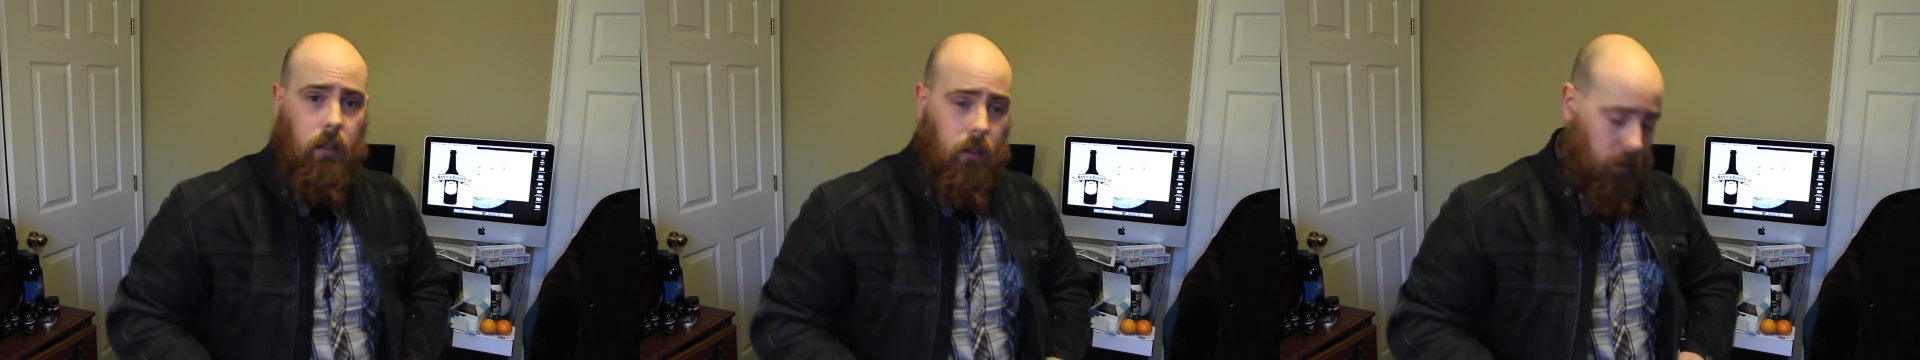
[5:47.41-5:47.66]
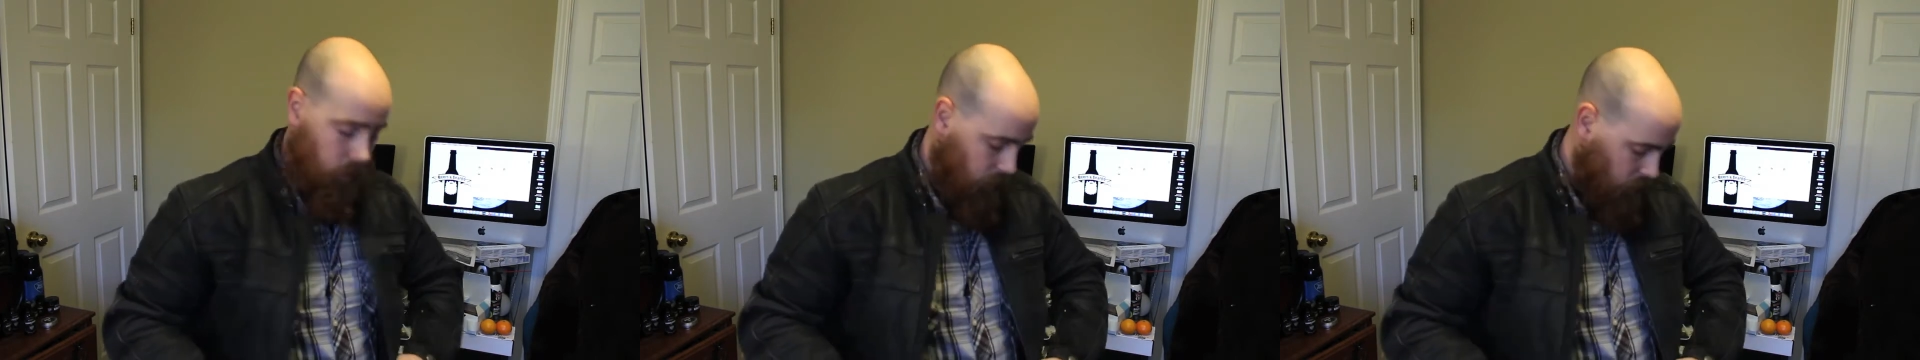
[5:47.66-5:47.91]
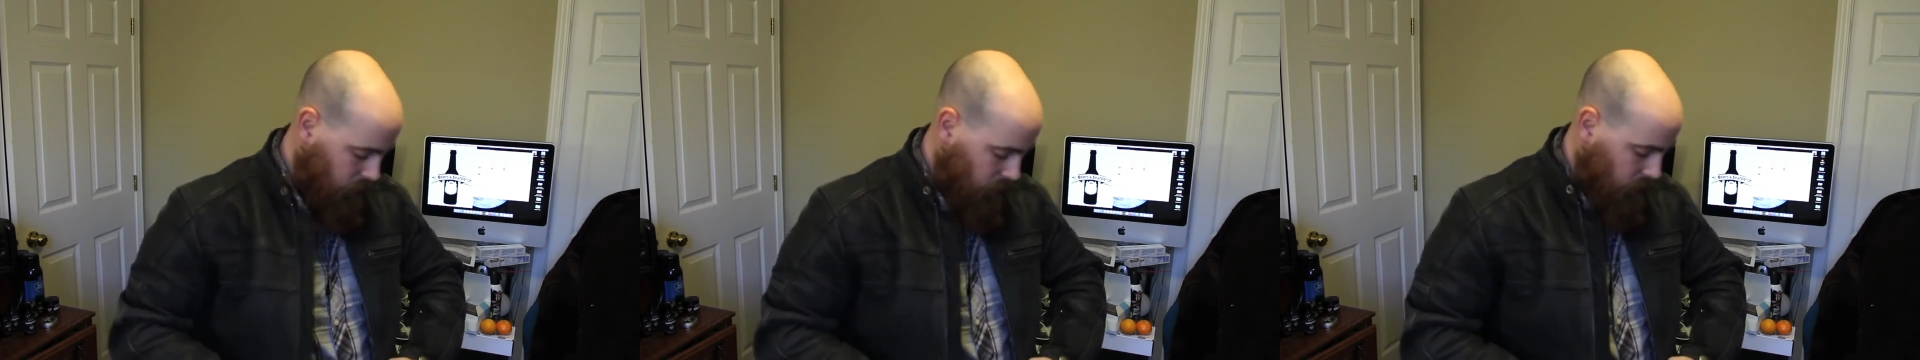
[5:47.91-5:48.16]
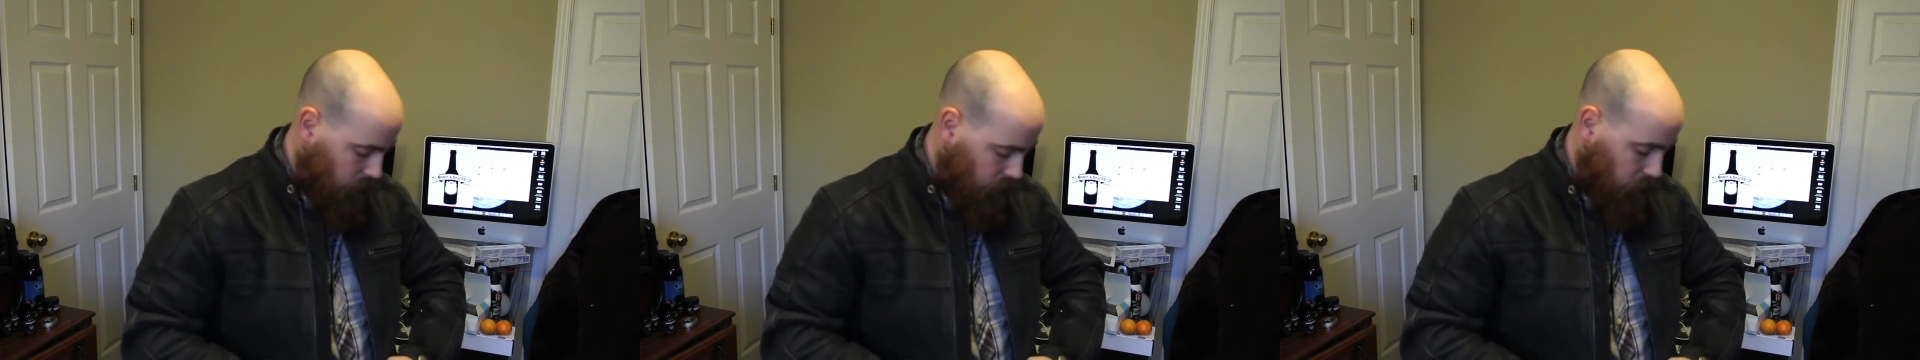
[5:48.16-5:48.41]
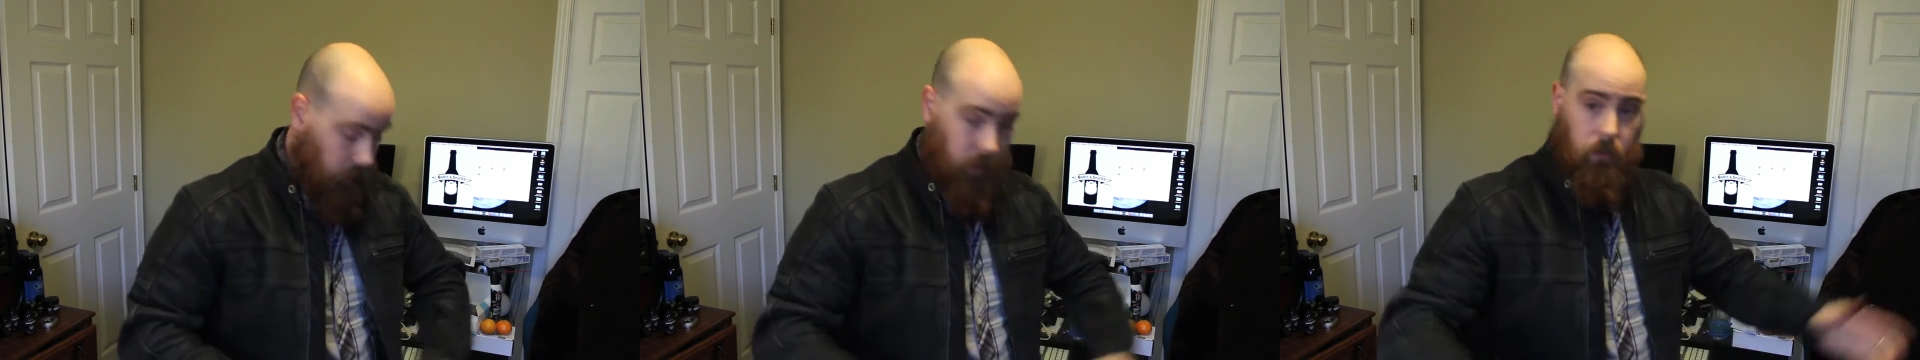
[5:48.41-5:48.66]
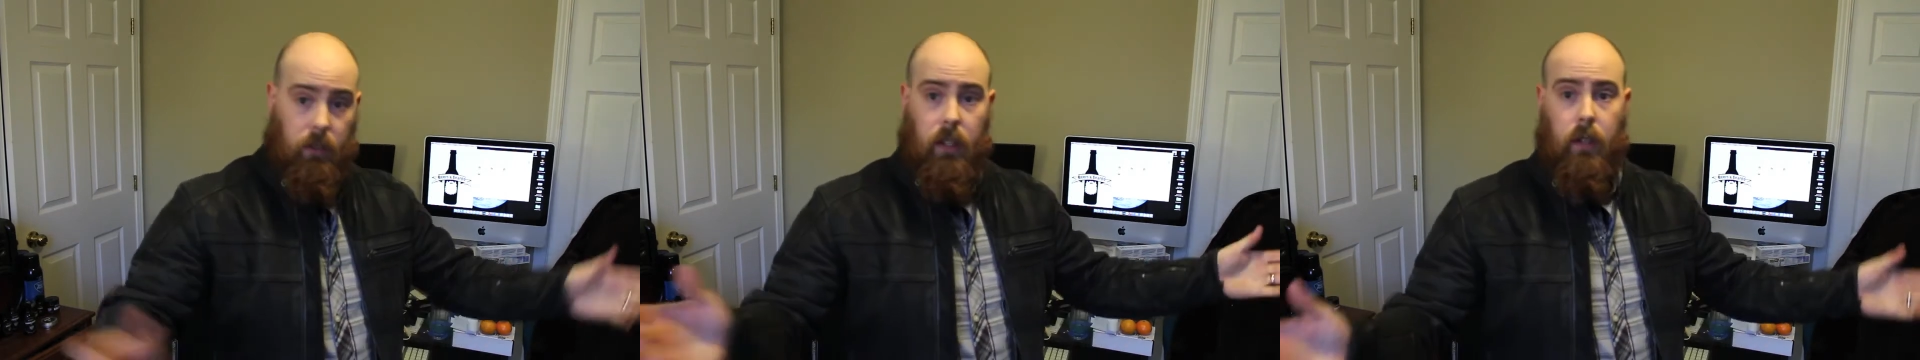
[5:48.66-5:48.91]
So this was a
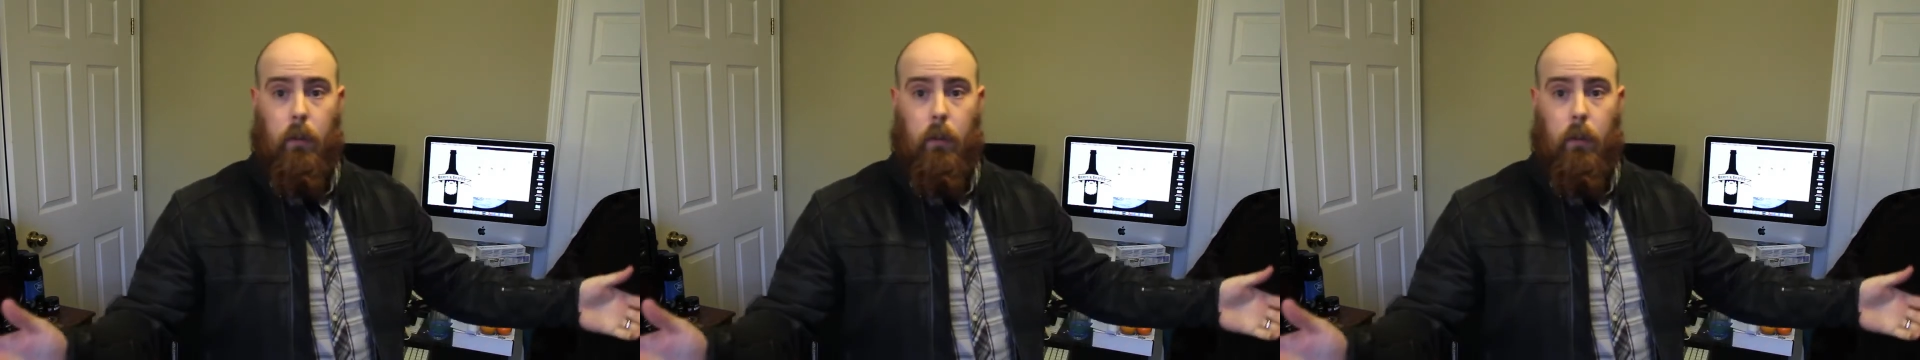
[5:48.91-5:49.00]
very